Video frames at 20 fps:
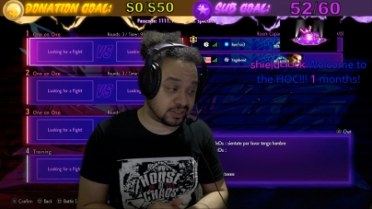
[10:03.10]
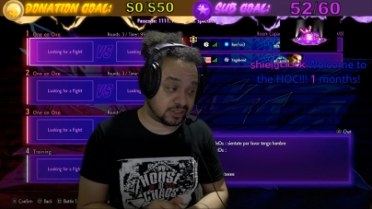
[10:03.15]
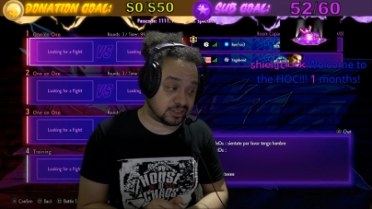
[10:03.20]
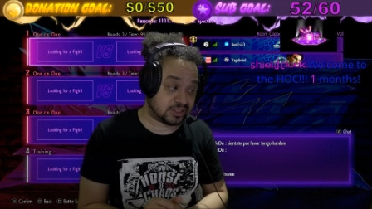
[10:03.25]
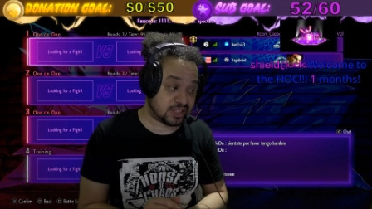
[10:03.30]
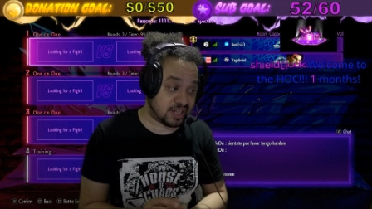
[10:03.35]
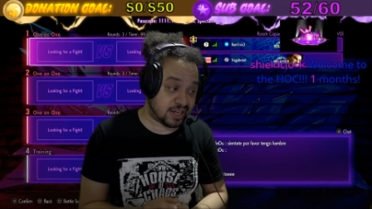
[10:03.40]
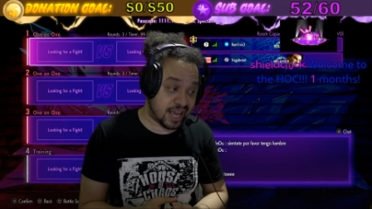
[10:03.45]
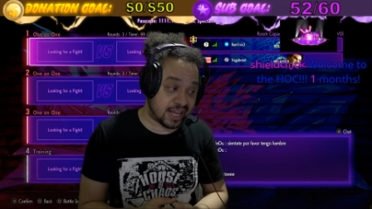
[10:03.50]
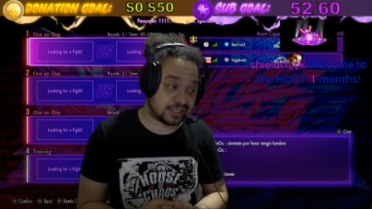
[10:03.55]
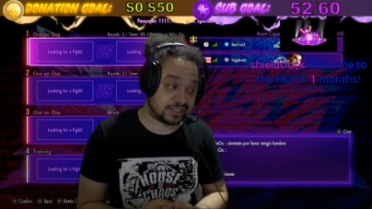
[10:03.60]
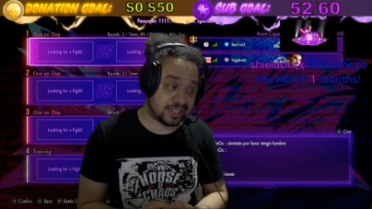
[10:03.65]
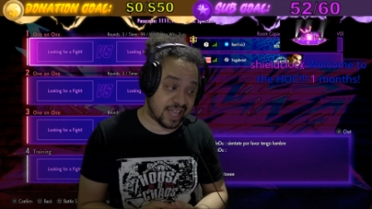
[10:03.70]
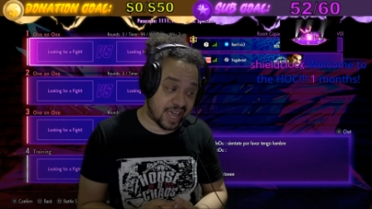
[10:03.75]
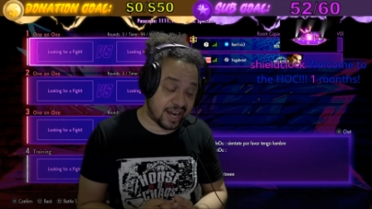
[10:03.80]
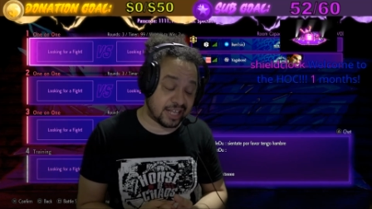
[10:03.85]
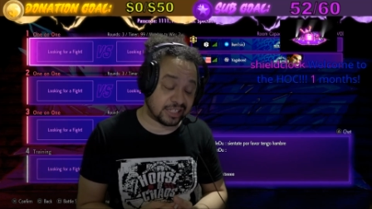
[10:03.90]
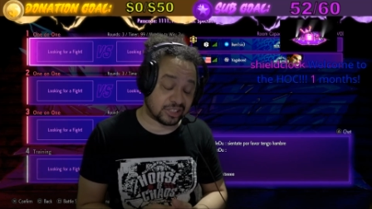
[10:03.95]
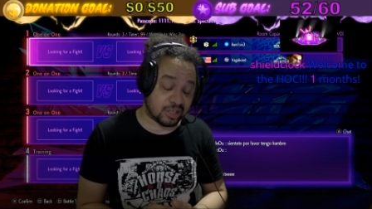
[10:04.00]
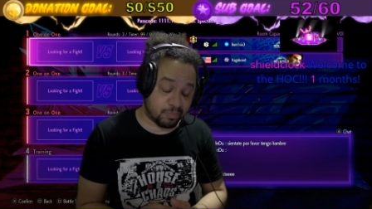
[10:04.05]
and that's that
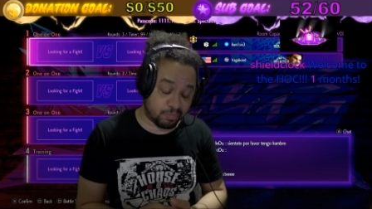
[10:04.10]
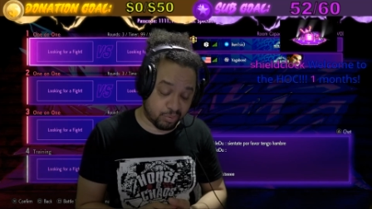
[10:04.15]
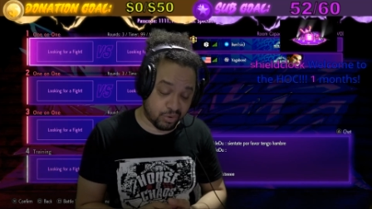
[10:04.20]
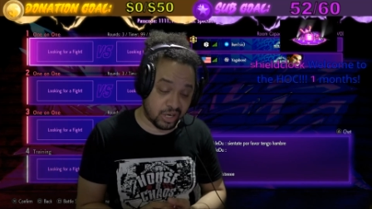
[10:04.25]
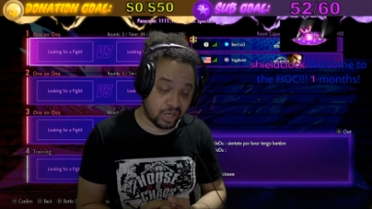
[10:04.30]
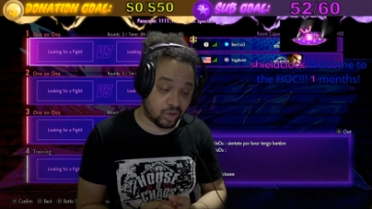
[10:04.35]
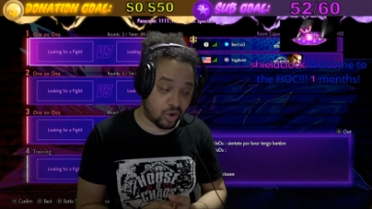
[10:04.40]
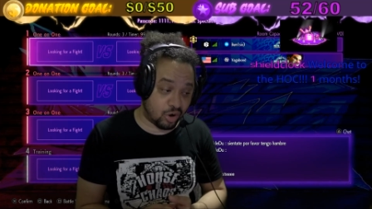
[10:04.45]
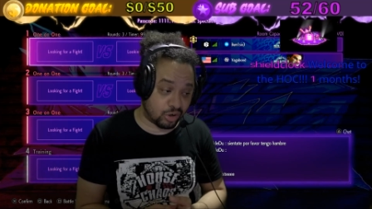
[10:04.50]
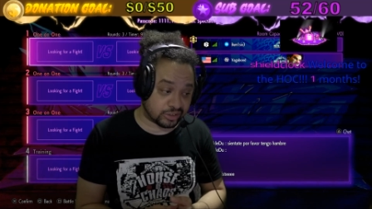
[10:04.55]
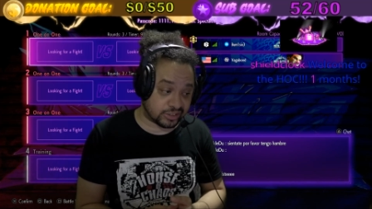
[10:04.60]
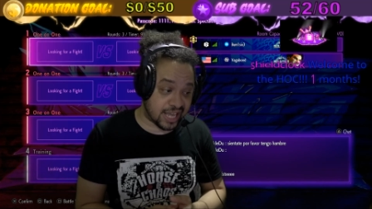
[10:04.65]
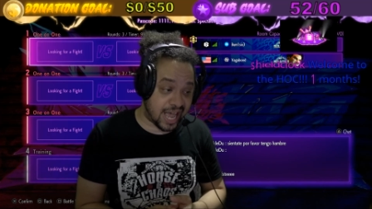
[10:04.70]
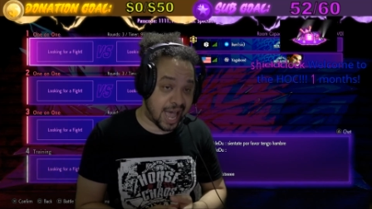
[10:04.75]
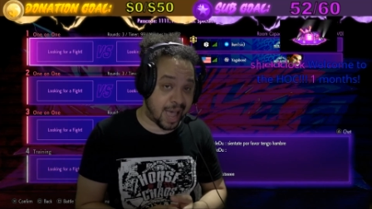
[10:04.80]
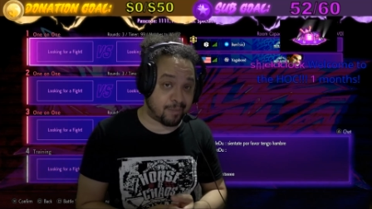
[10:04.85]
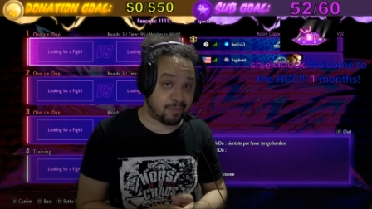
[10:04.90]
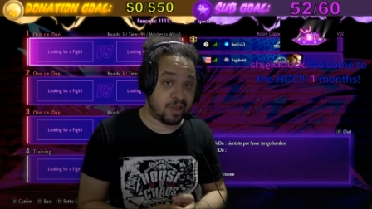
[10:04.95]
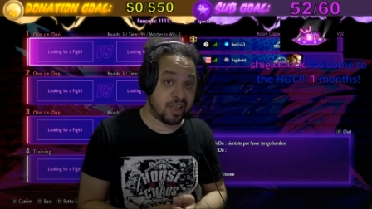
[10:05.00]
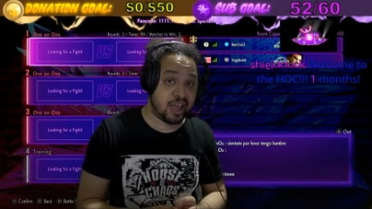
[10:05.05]
is a pretty long
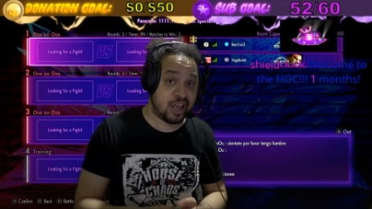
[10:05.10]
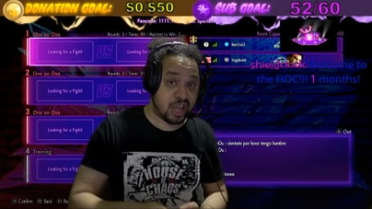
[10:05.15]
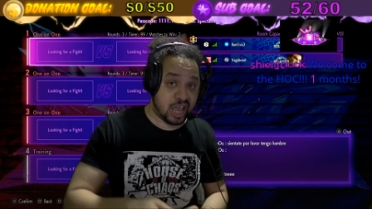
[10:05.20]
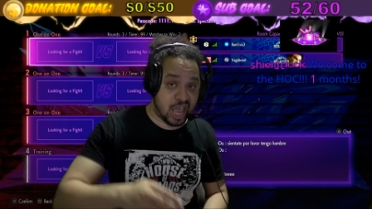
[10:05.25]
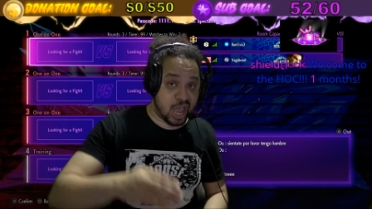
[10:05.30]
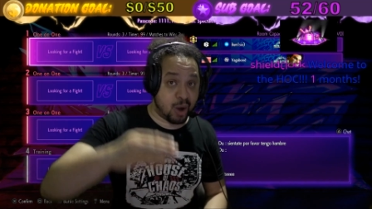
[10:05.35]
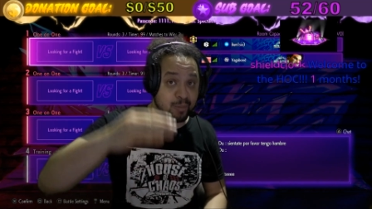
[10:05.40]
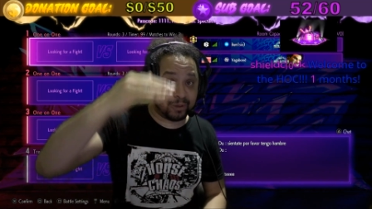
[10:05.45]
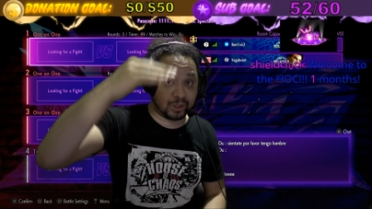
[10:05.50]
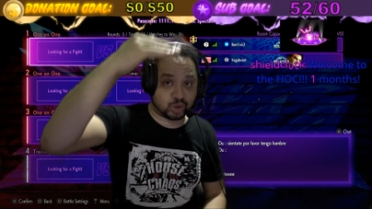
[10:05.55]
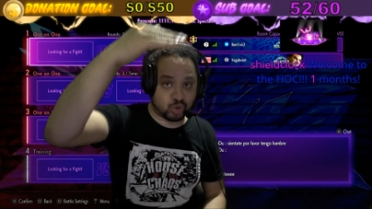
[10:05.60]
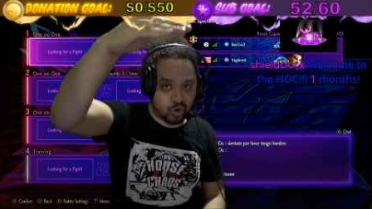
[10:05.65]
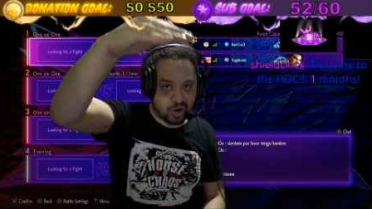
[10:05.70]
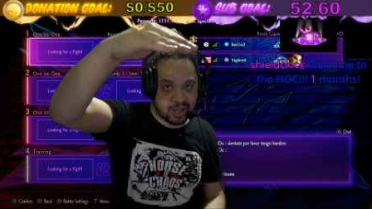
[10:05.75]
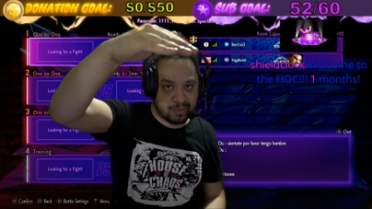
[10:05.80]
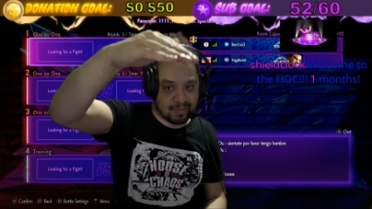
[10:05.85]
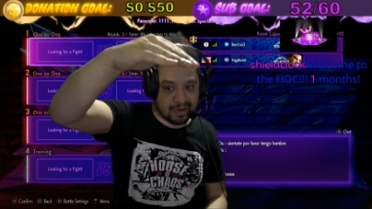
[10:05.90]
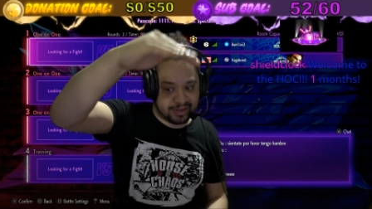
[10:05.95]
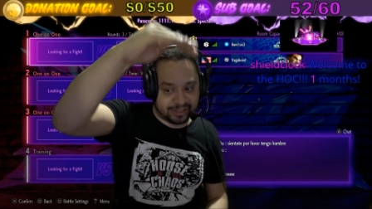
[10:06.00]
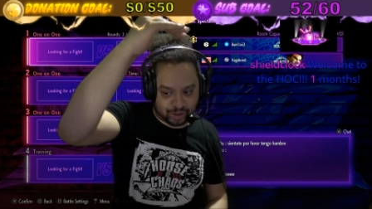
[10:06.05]
time. It'll be 20
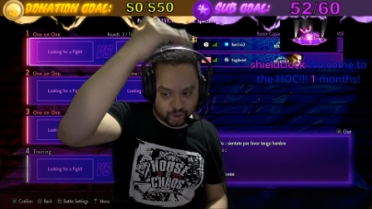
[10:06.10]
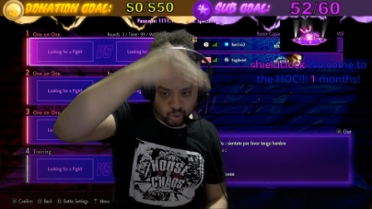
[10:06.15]
minutes,